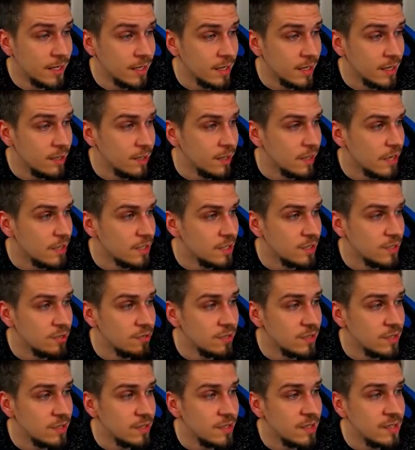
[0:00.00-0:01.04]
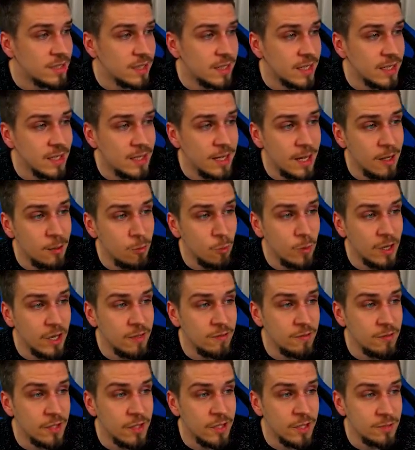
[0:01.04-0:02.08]
Okay, I just run to the side and wait
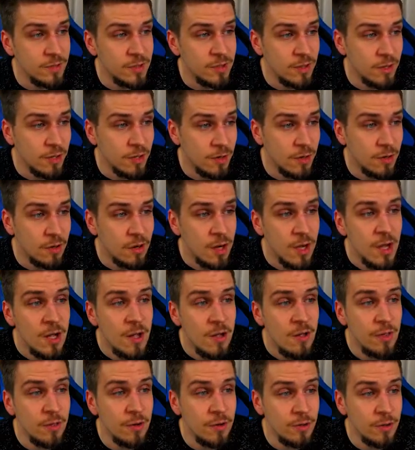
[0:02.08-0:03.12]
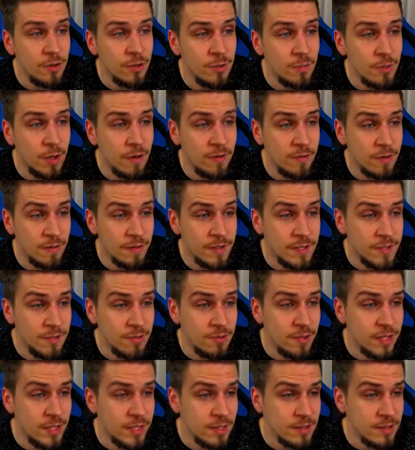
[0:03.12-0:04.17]
for him to go through both of the
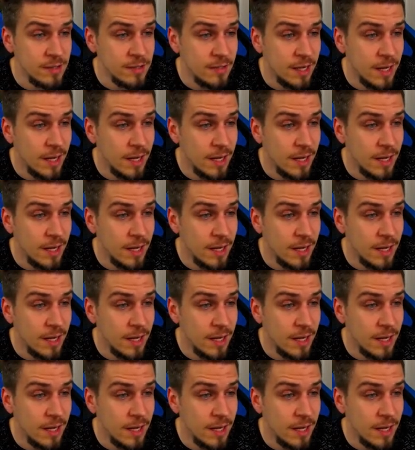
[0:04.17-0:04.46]
screens.